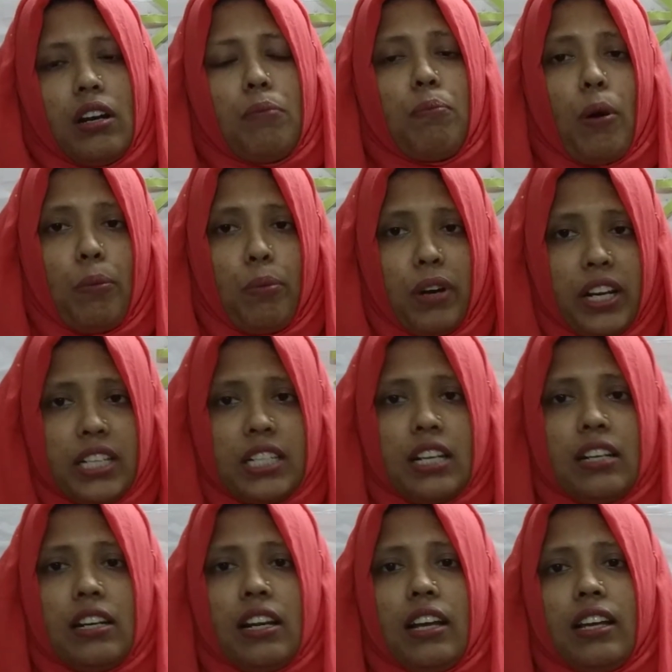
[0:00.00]

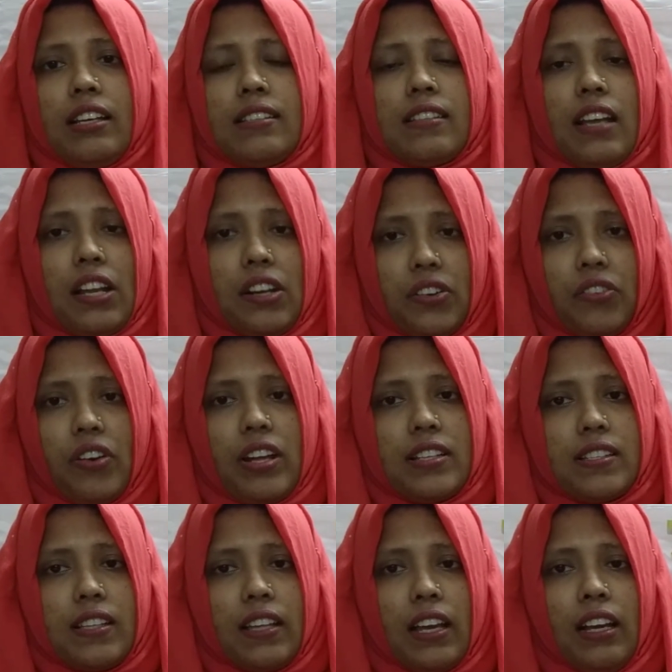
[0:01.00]
population is
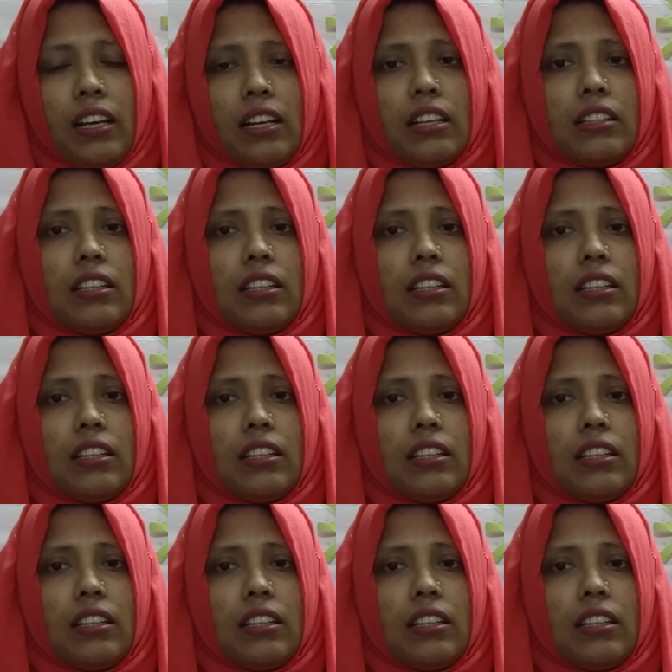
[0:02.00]
increasing,